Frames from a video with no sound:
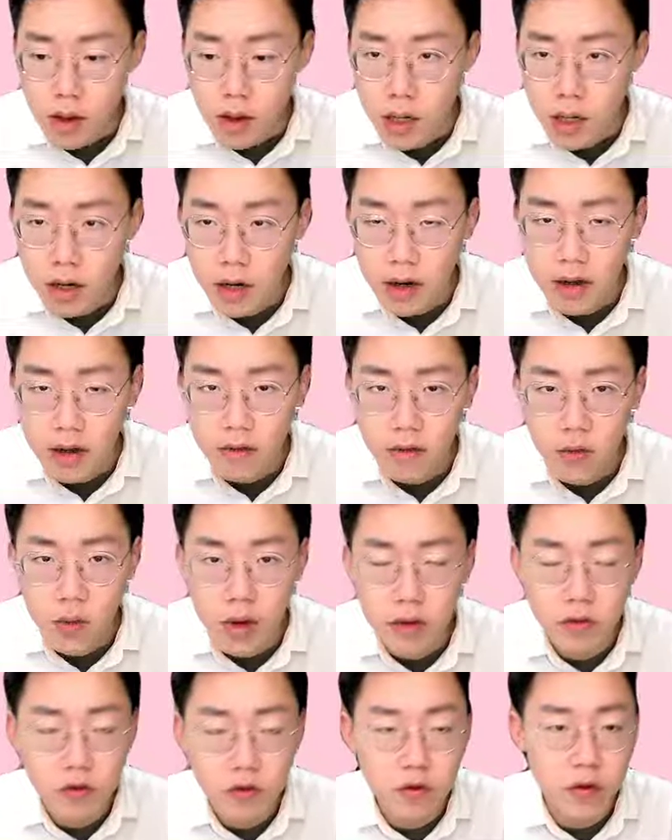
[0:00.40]
Okay
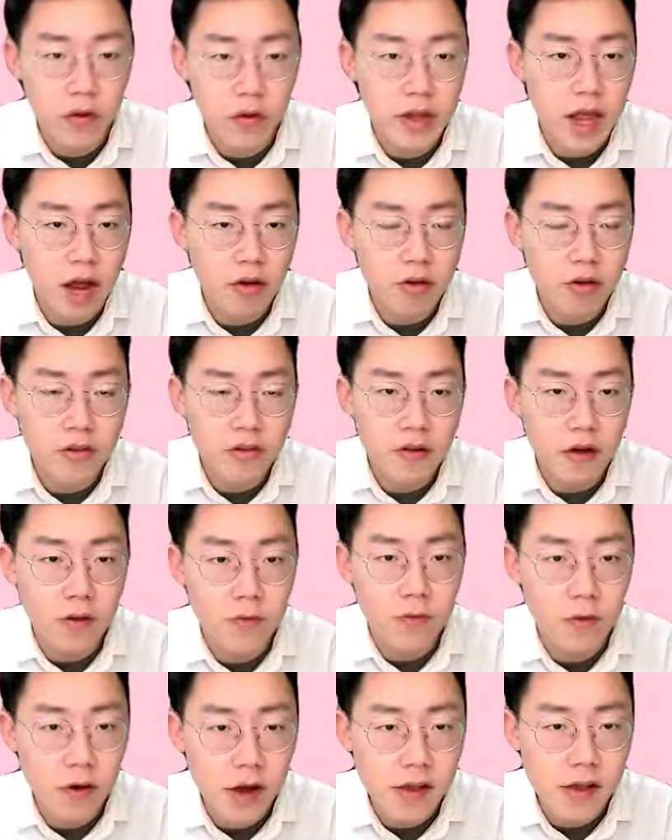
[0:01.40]
everyone, so now it's
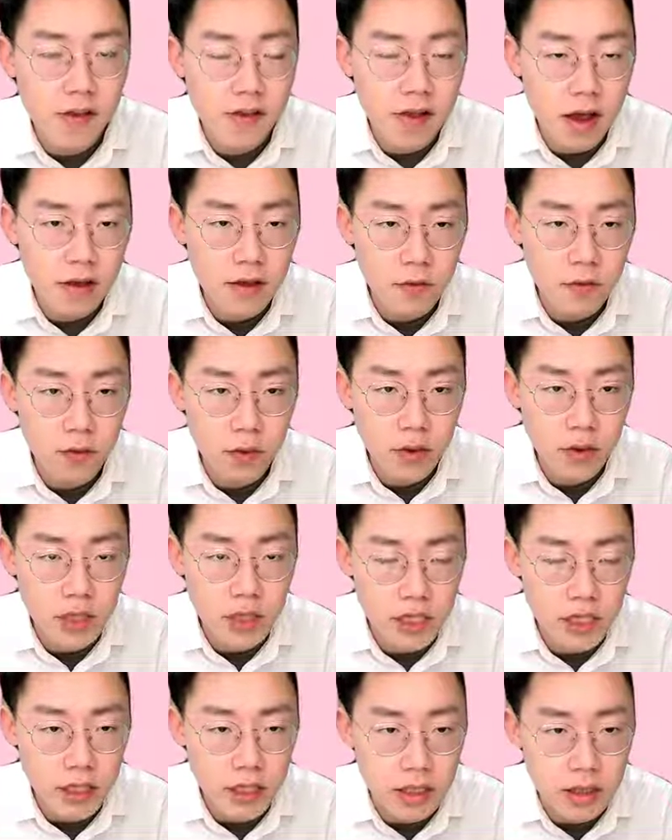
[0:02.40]
time for exercise
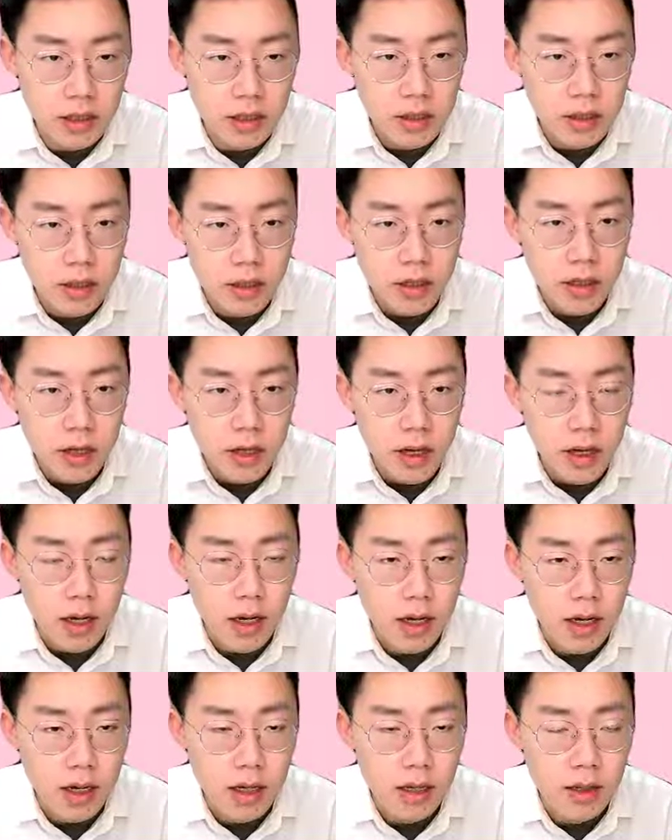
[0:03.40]
14.
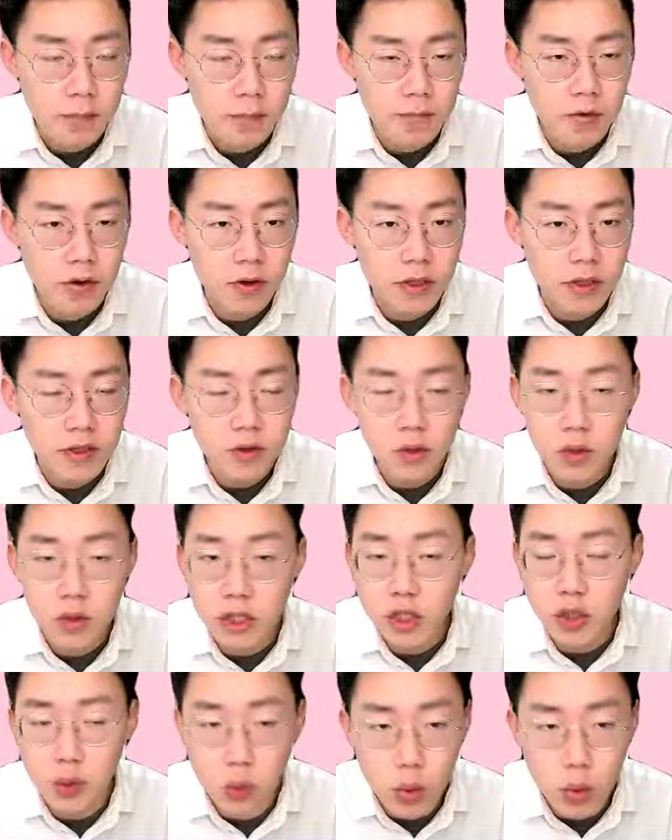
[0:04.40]
For this
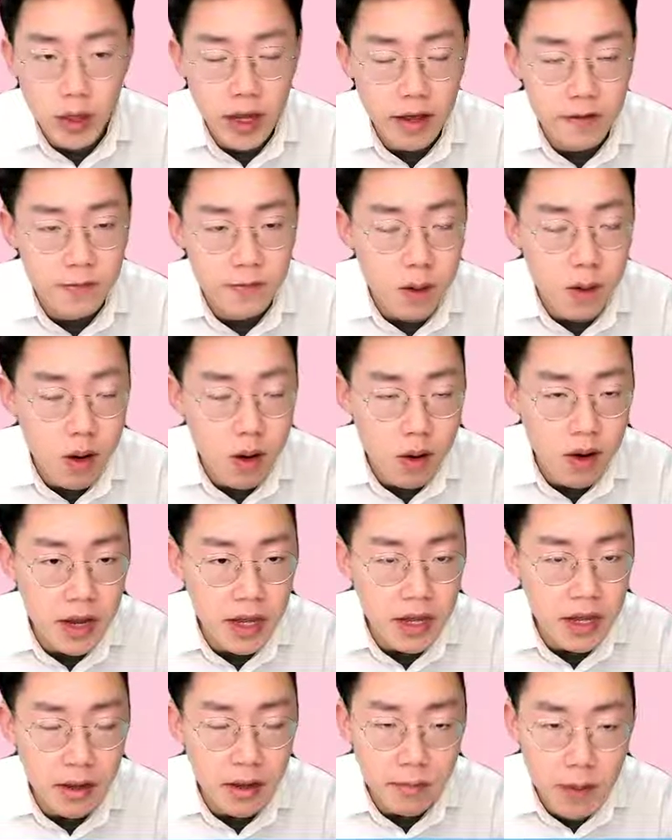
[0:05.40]
question we have part
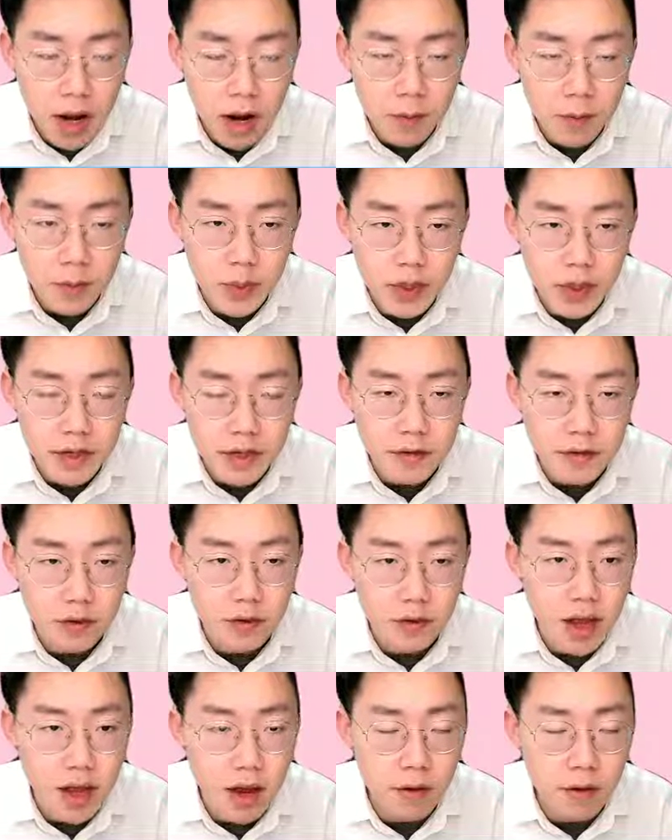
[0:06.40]
A and part B,
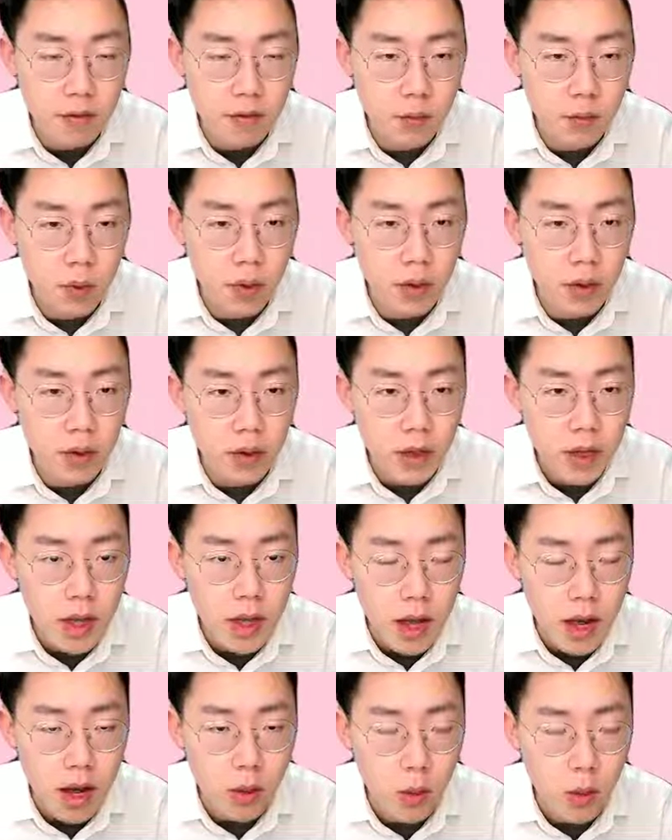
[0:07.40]
so now
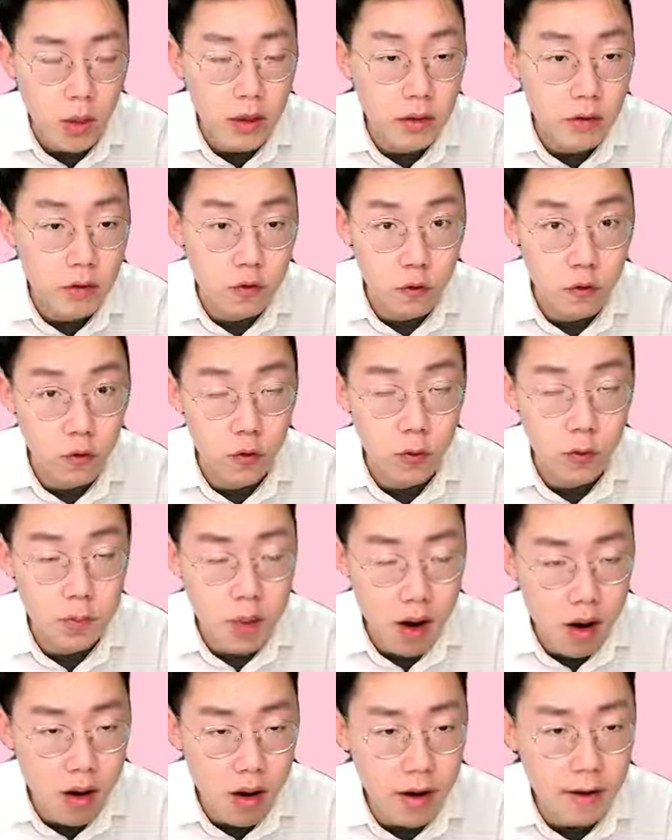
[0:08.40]
I want you to do
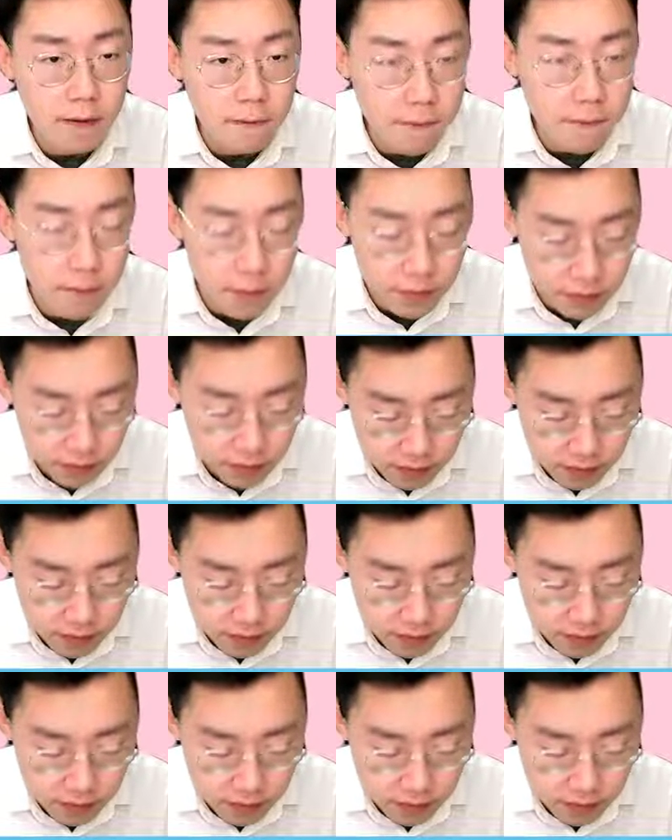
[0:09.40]
part A first.